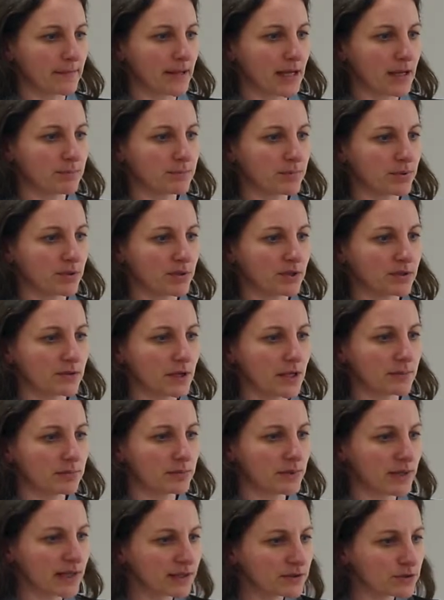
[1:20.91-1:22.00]

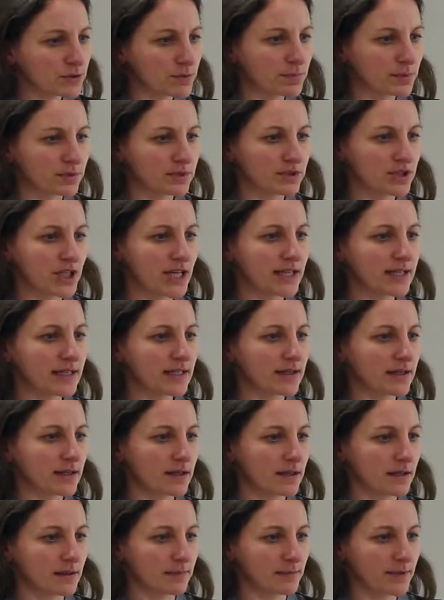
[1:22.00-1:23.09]

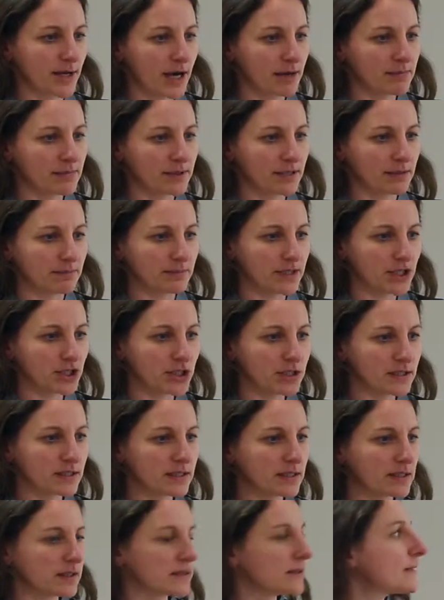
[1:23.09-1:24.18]
anthropogenic carbon
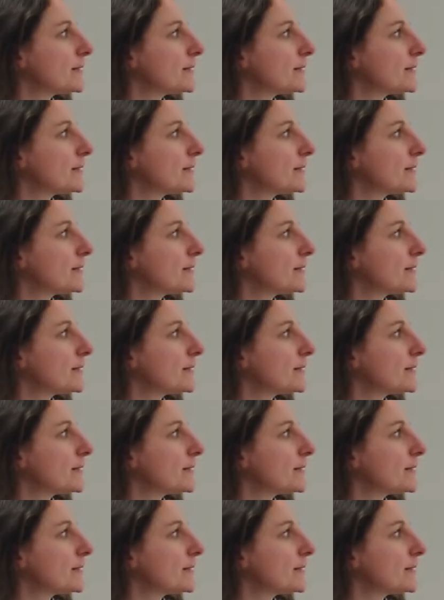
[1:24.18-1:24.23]
emission?